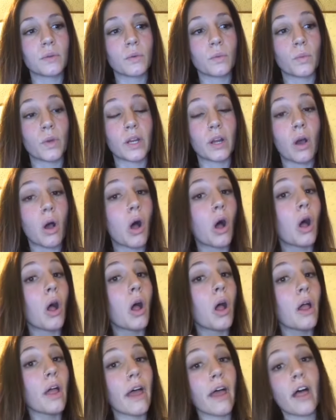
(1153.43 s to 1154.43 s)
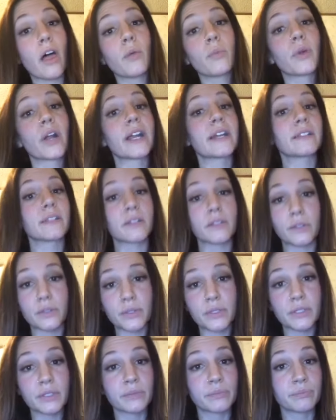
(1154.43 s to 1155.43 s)
when all hell breaks
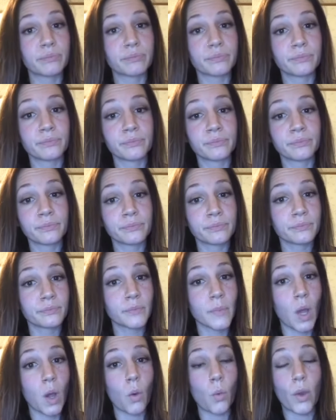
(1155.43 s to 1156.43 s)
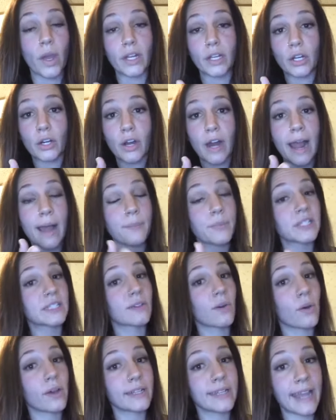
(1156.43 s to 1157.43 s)
loose, when crap is
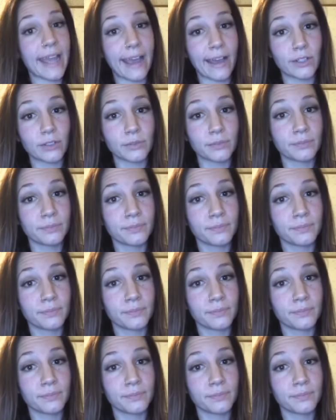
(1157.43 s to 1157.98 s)
going down,